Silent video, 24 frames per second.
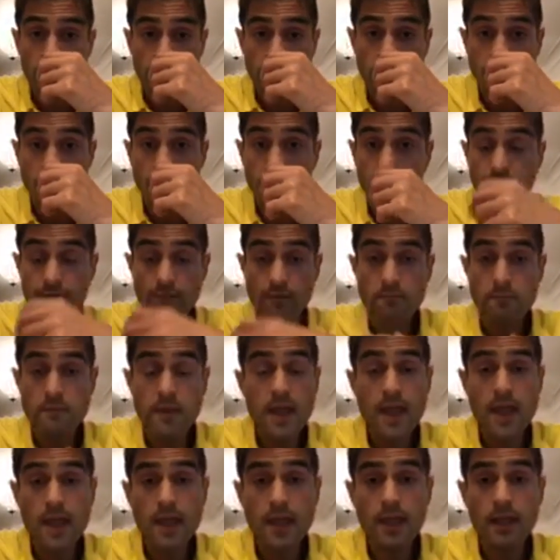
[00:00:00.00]
So for
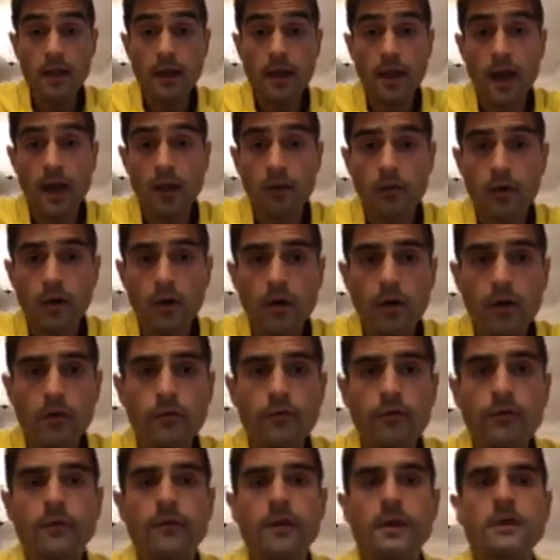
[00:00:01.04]
me,
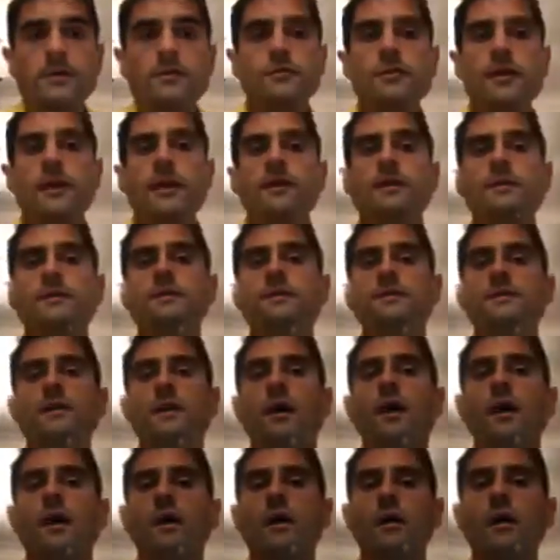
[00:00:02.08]
alcohol-free drinks
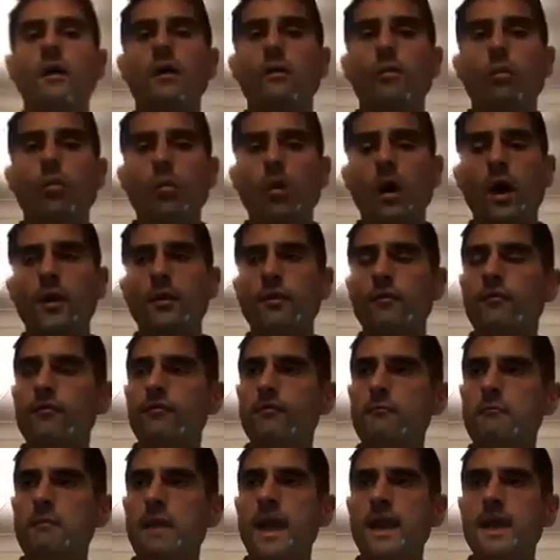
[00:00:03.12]
are one of
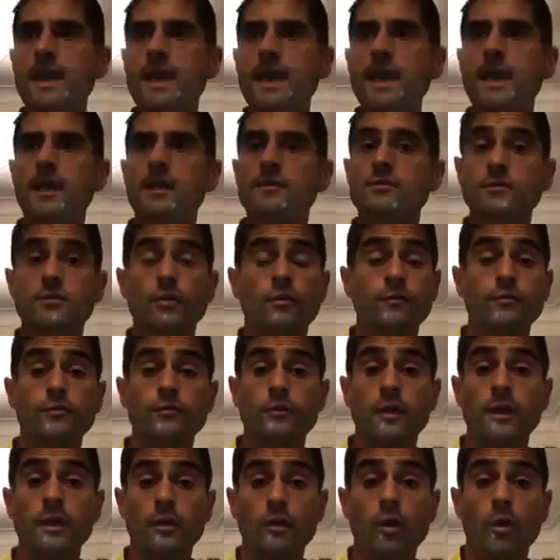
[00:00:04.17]
many soft
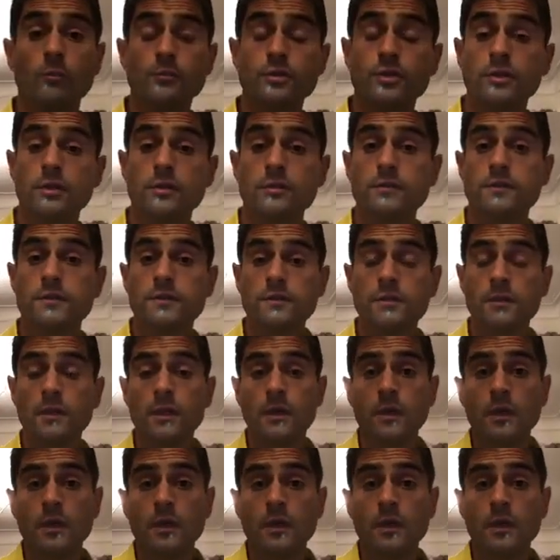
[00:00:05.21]
drink options.